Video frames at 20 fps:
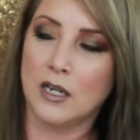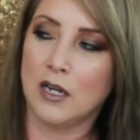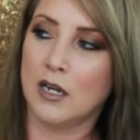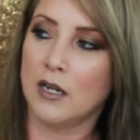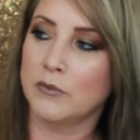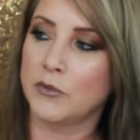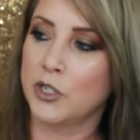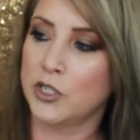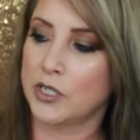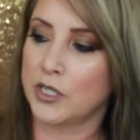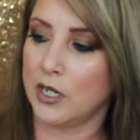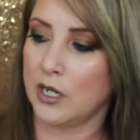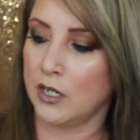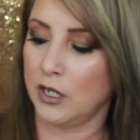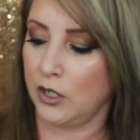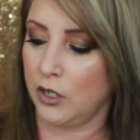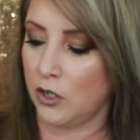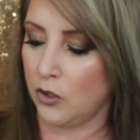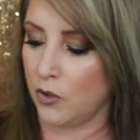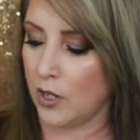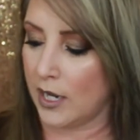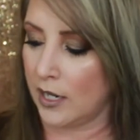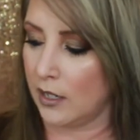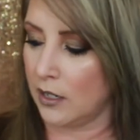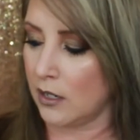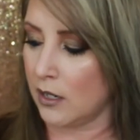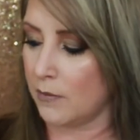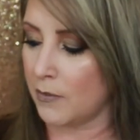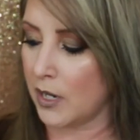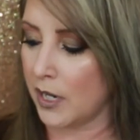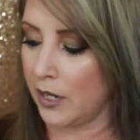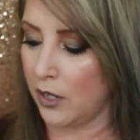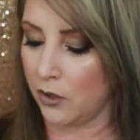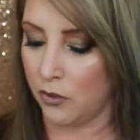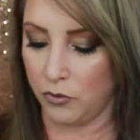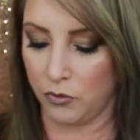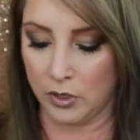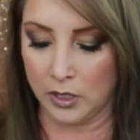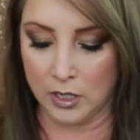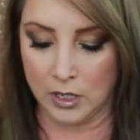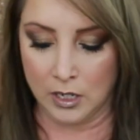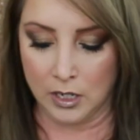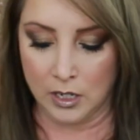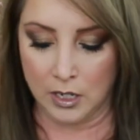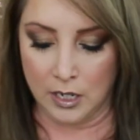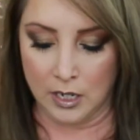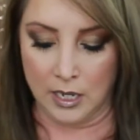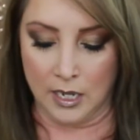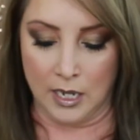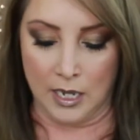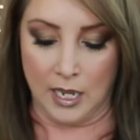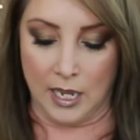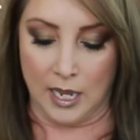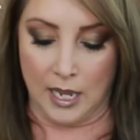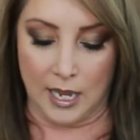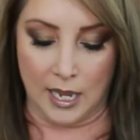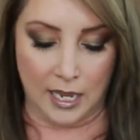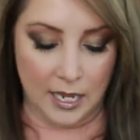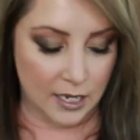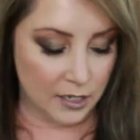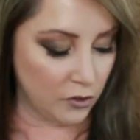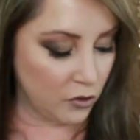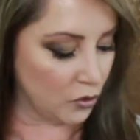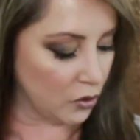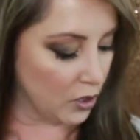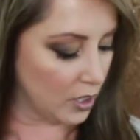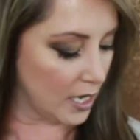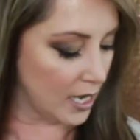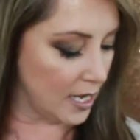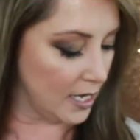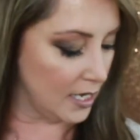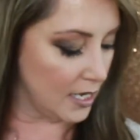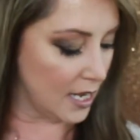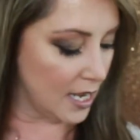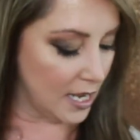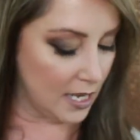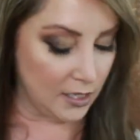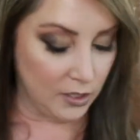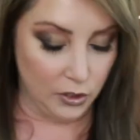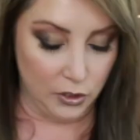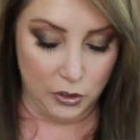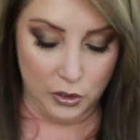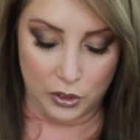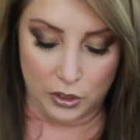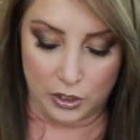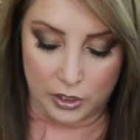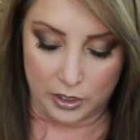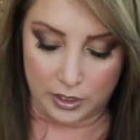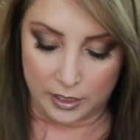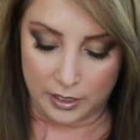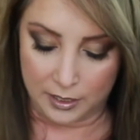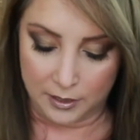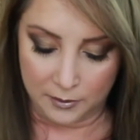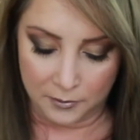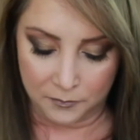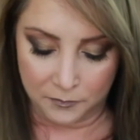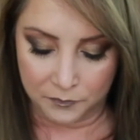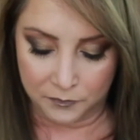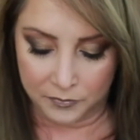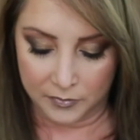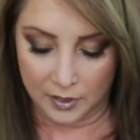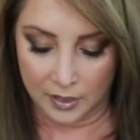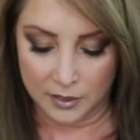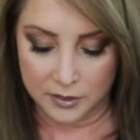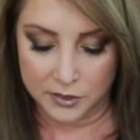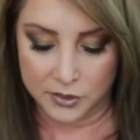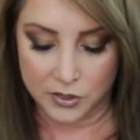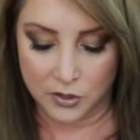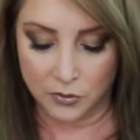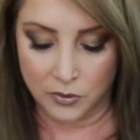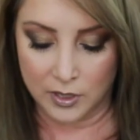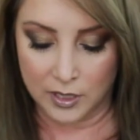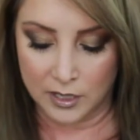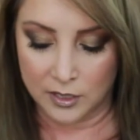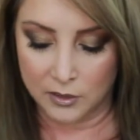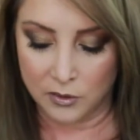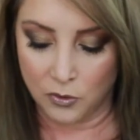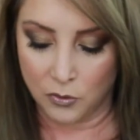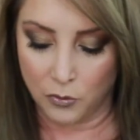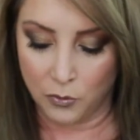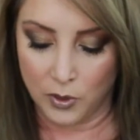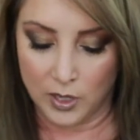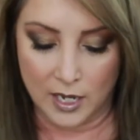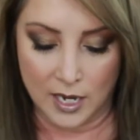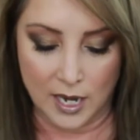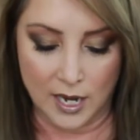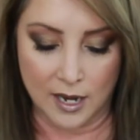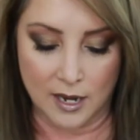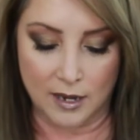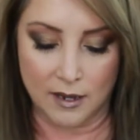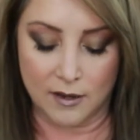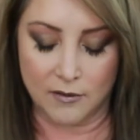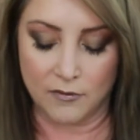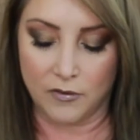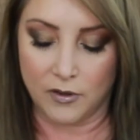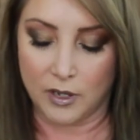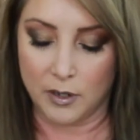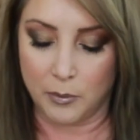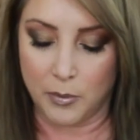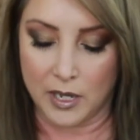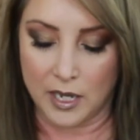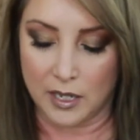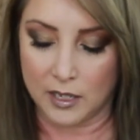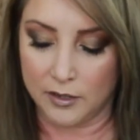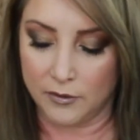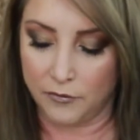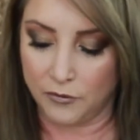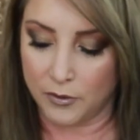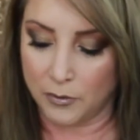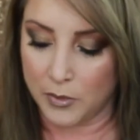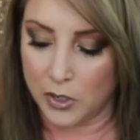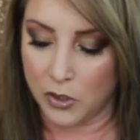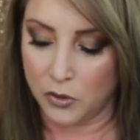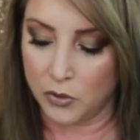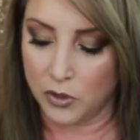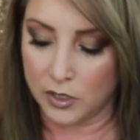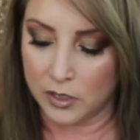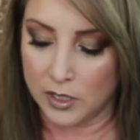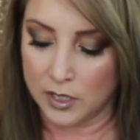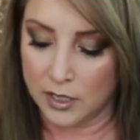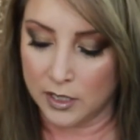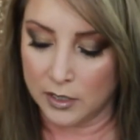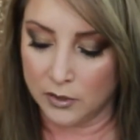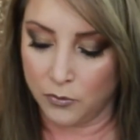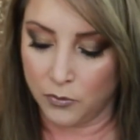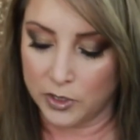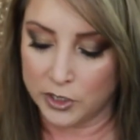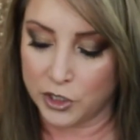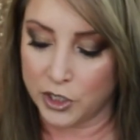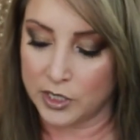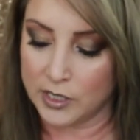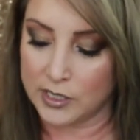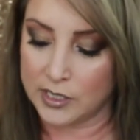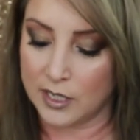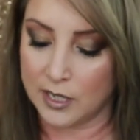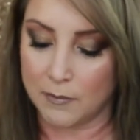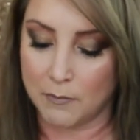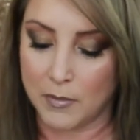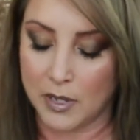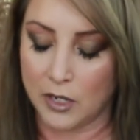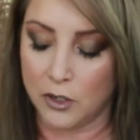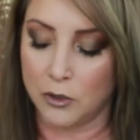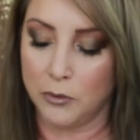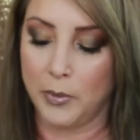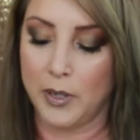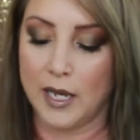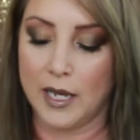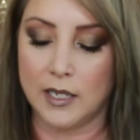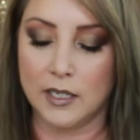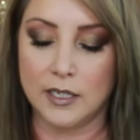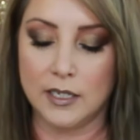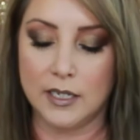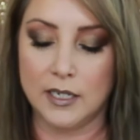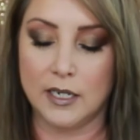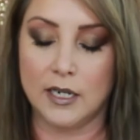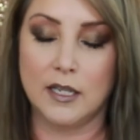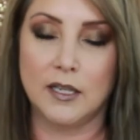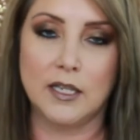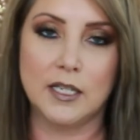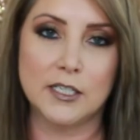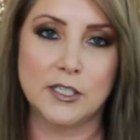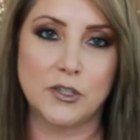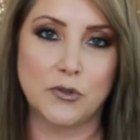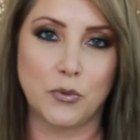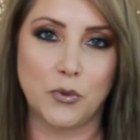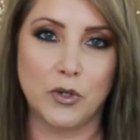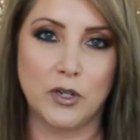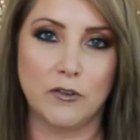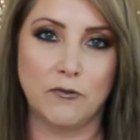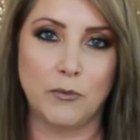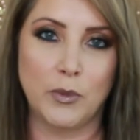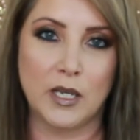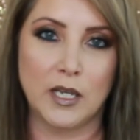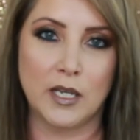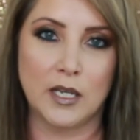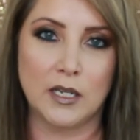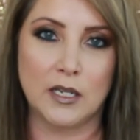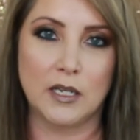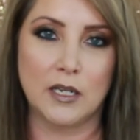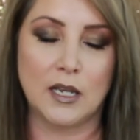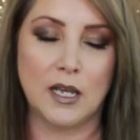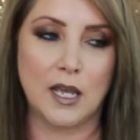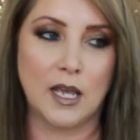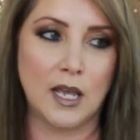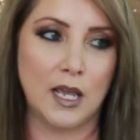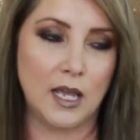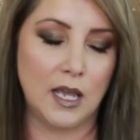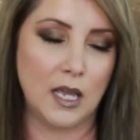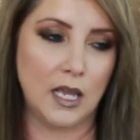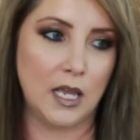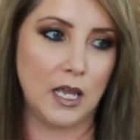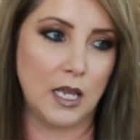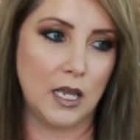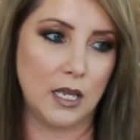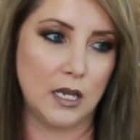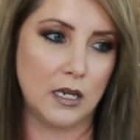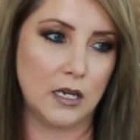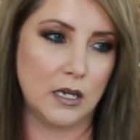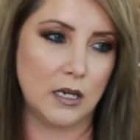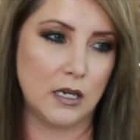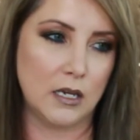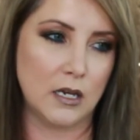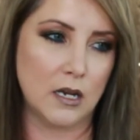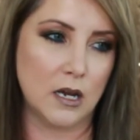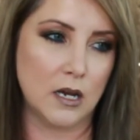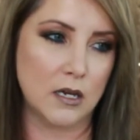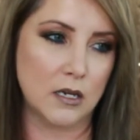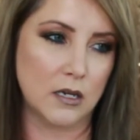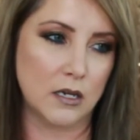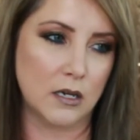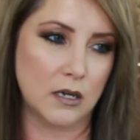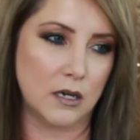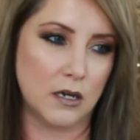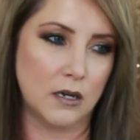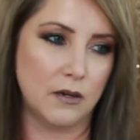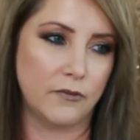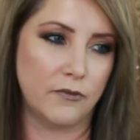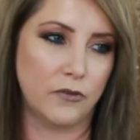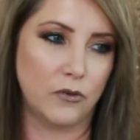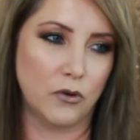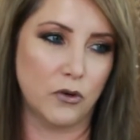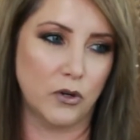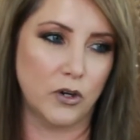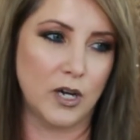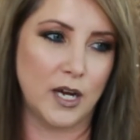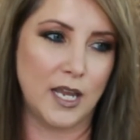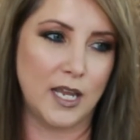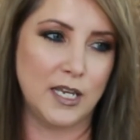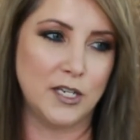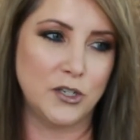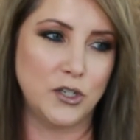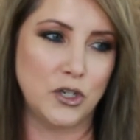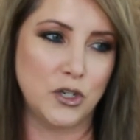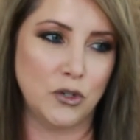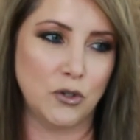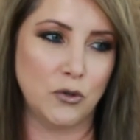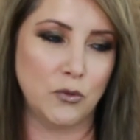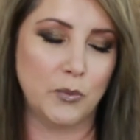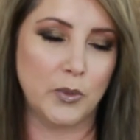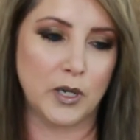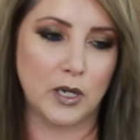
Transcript: I'm just gonna go at it on my own and create a look. So then we have a palette from Okalon, which is the metal palette. This would have been a knockoff or a dupe